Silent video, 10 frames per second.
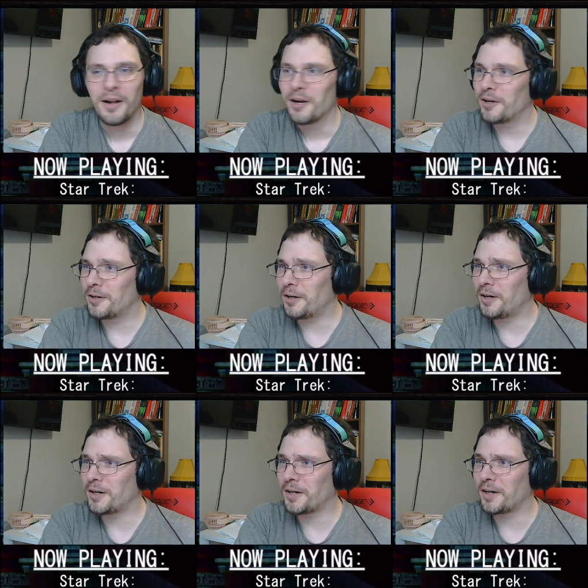
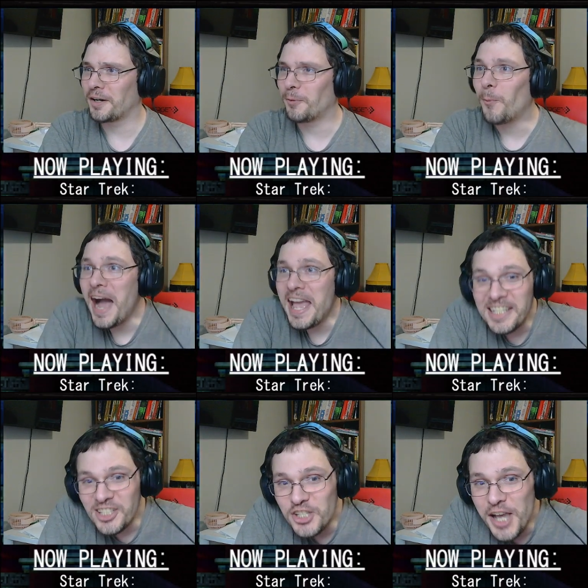Rrr. Why
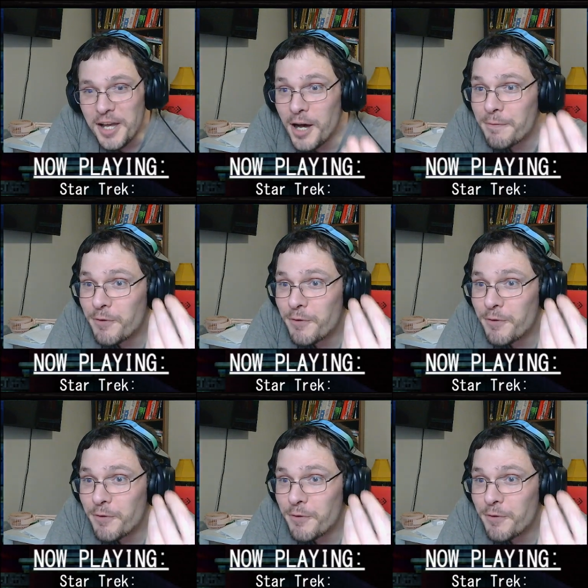is Chekhov